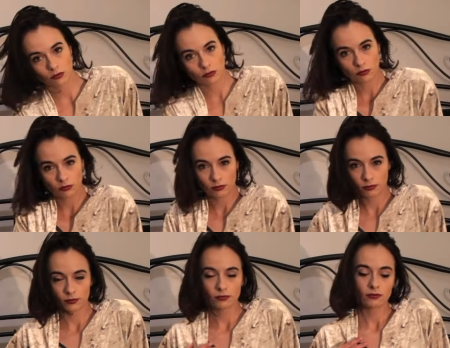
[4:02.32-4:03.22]

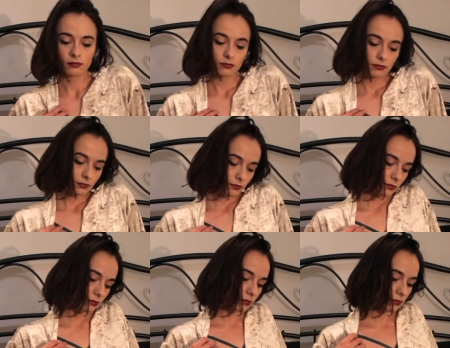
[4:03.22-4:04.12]

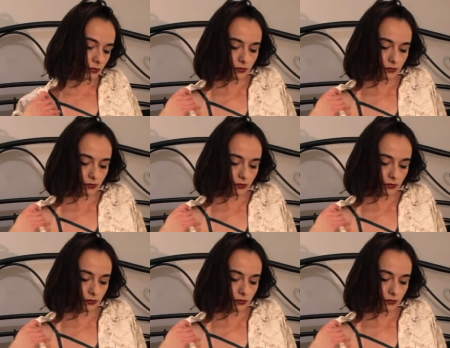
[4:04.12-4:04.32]
(no one is talking)